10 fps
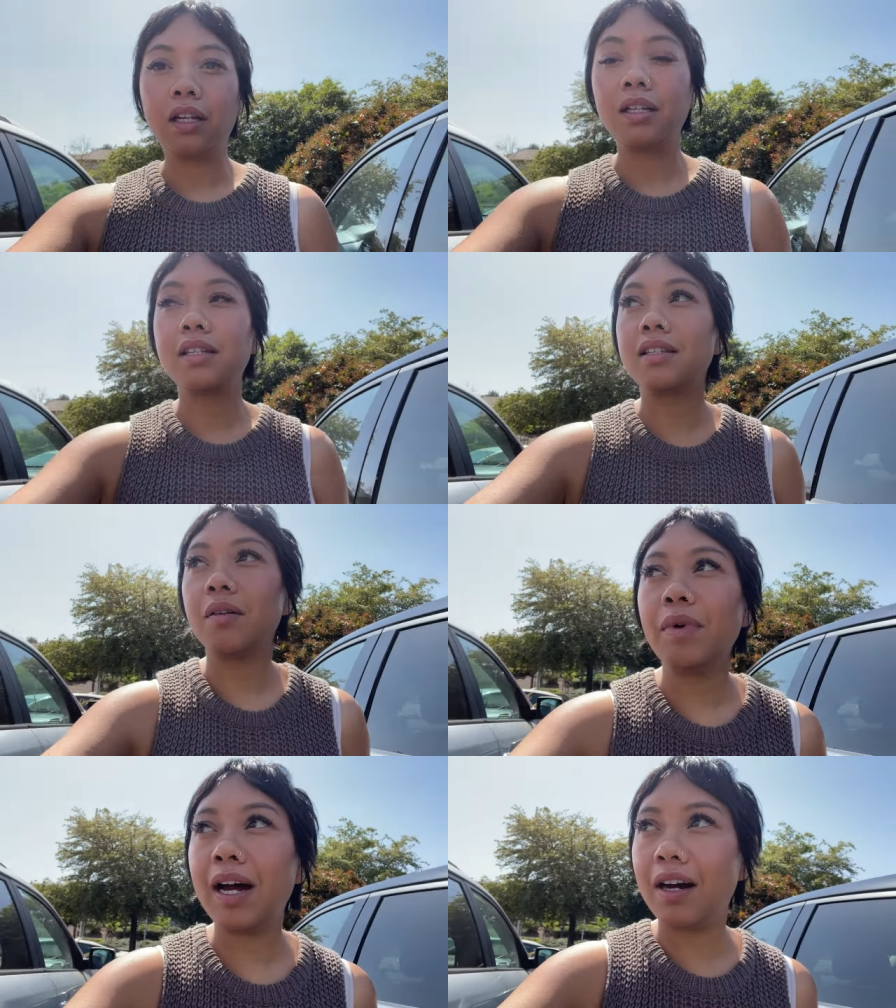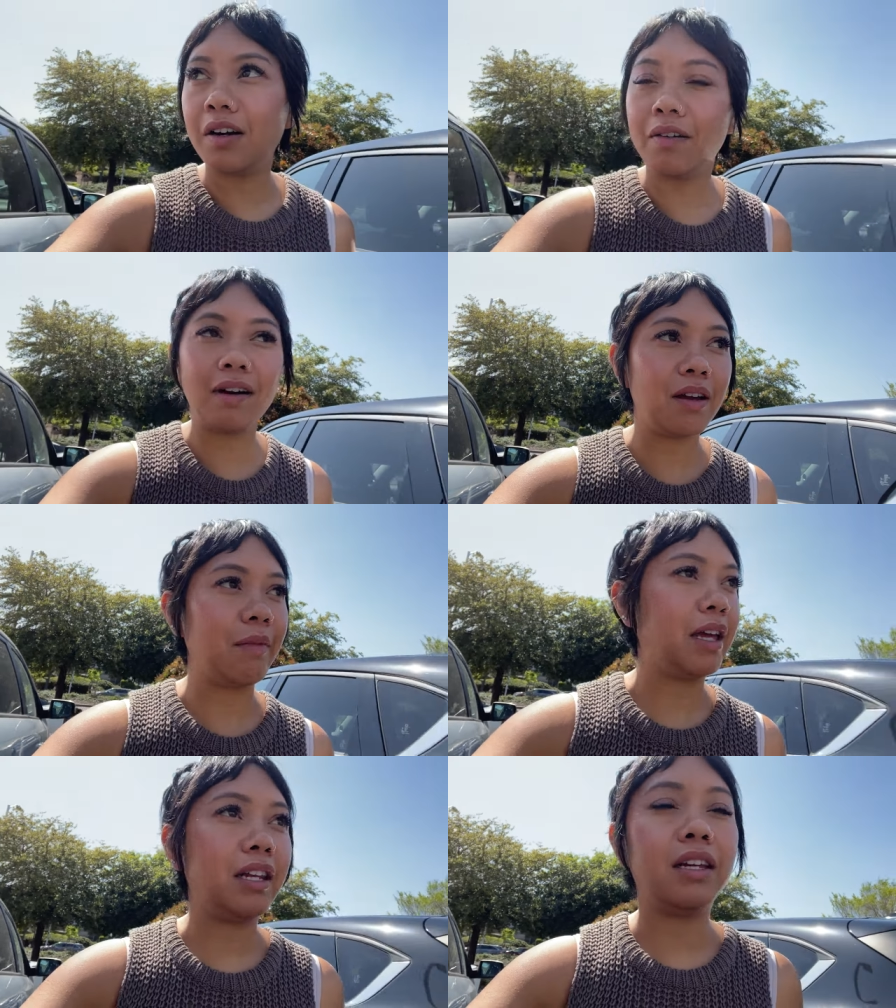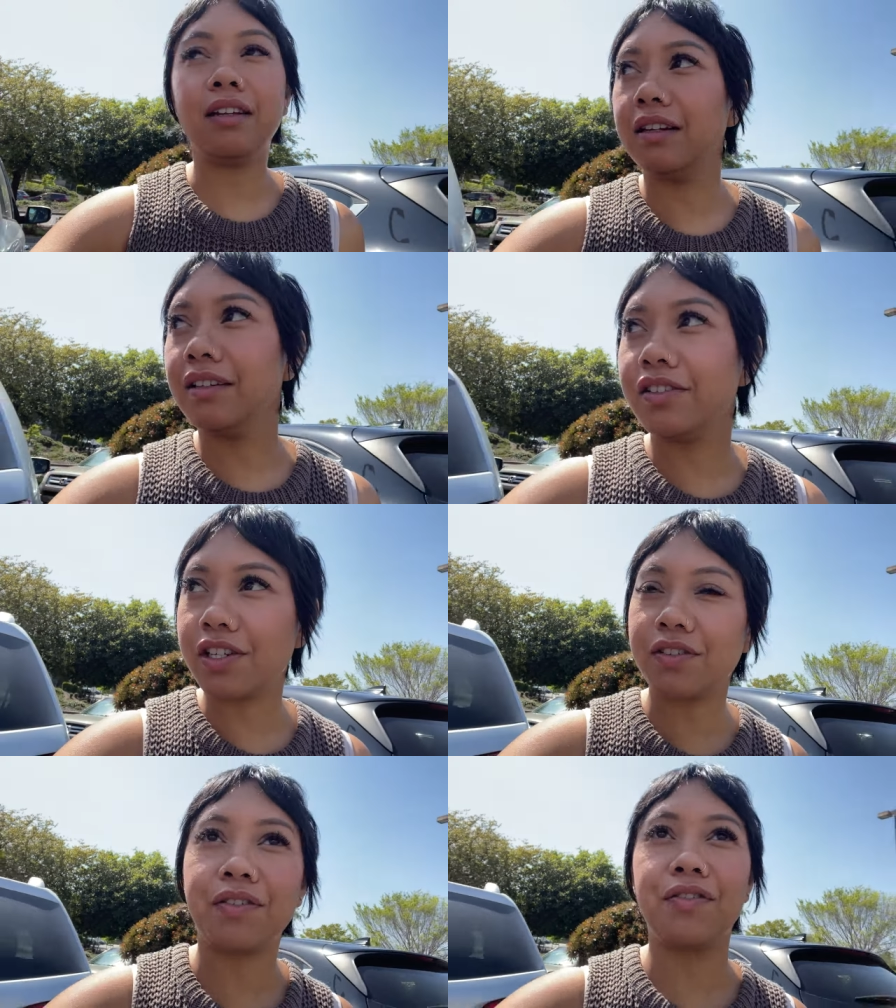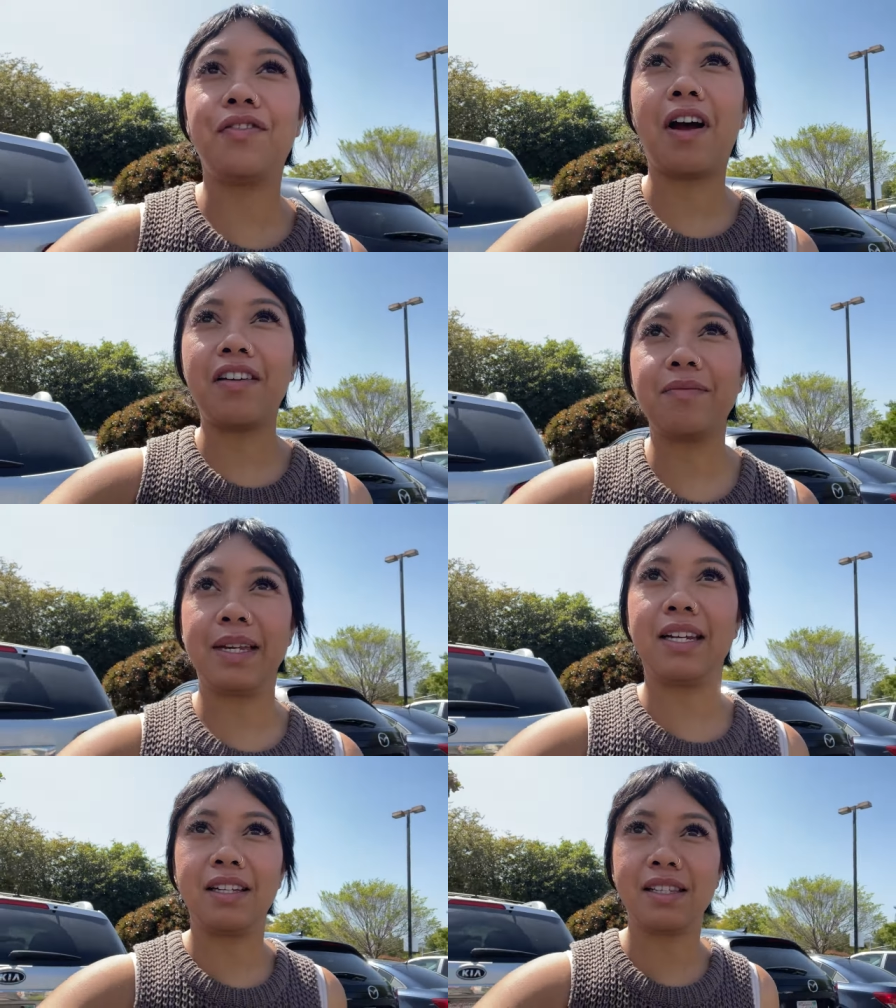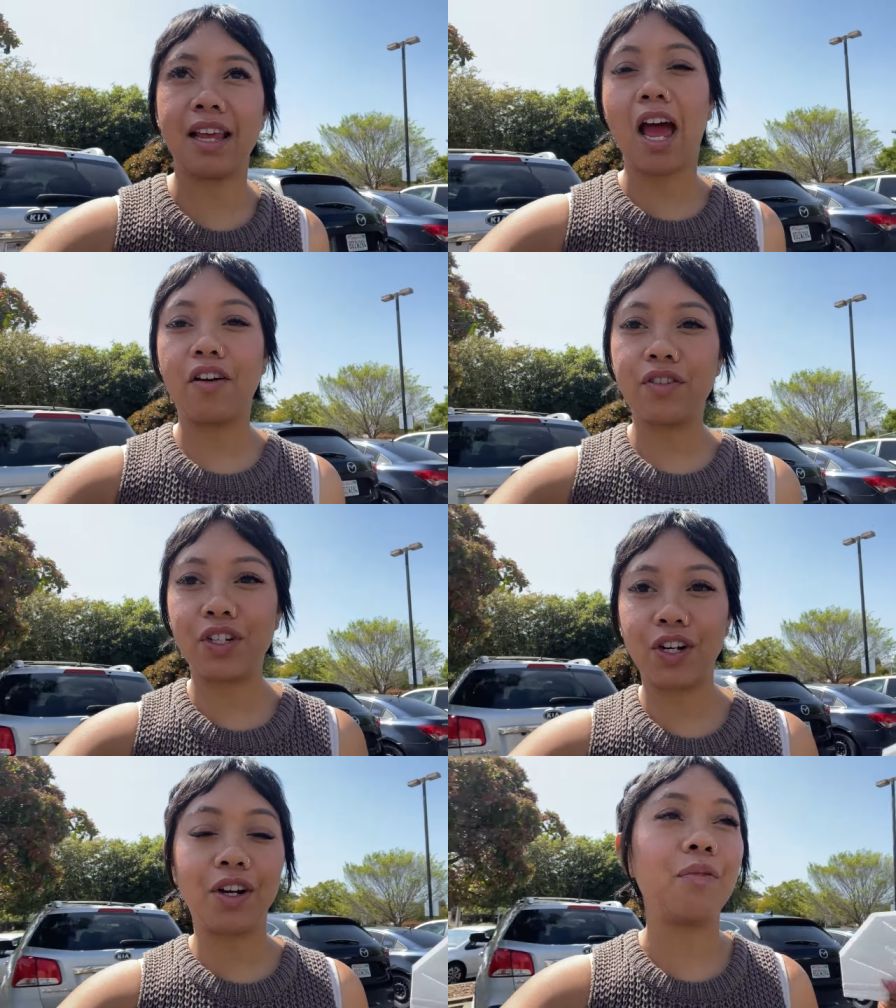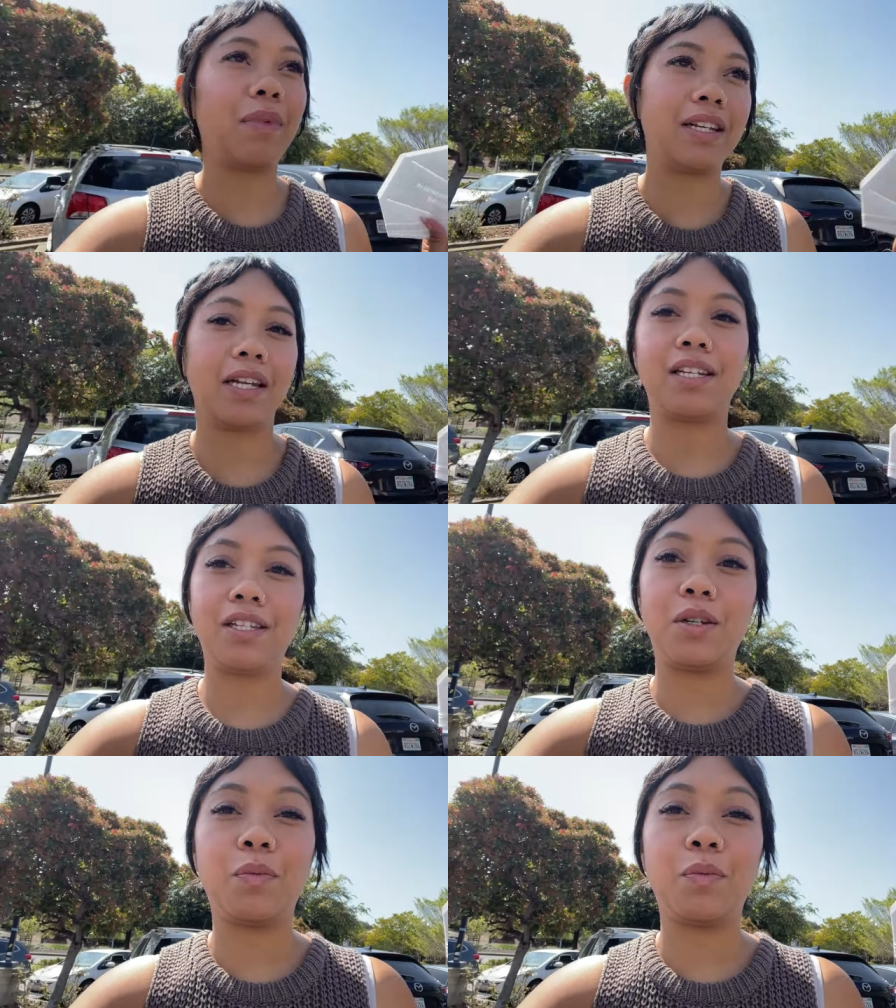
Somehow I made it just five minutes after my dentist